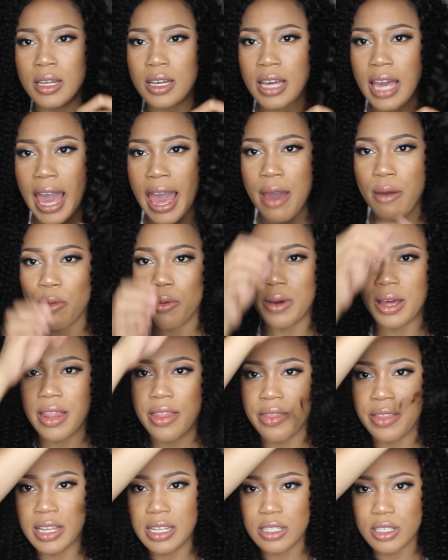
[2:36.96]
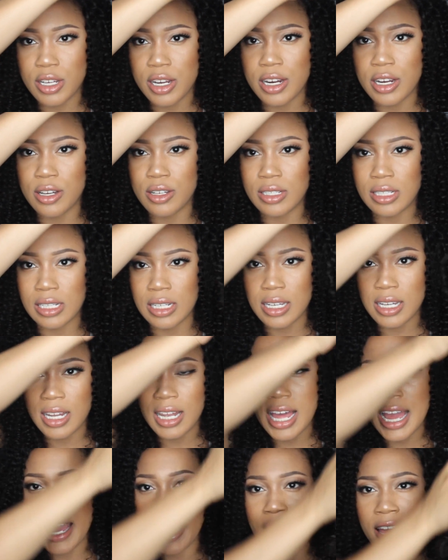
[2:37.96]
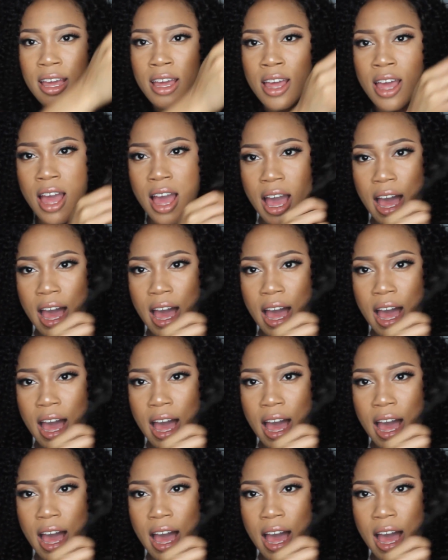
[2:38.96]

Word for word: look at what these curls look like